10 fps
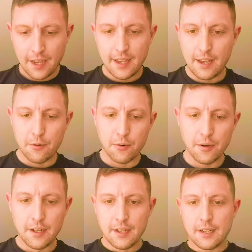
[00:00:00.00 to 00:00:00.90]
hey
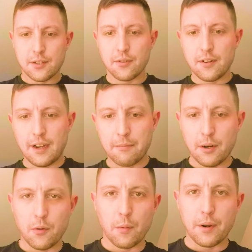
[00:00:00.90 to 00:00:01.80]
ho. So I'm
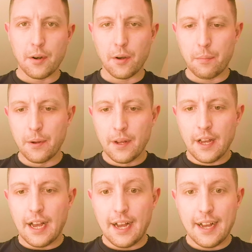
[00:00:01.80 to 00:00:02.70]
going to open it up,
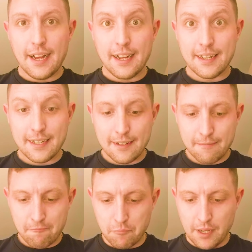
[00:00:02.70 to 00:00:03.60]
and
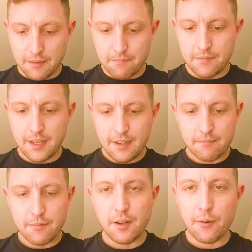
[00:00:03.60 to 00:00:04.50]
well, yeah,
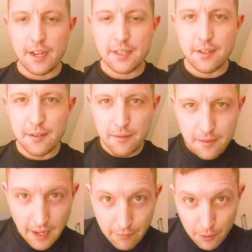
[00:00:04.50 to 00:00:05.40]
you guys can do
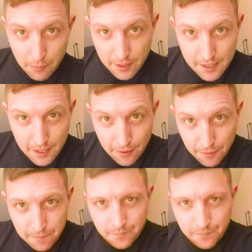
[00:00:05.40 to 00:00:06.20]
have a look with us, you know.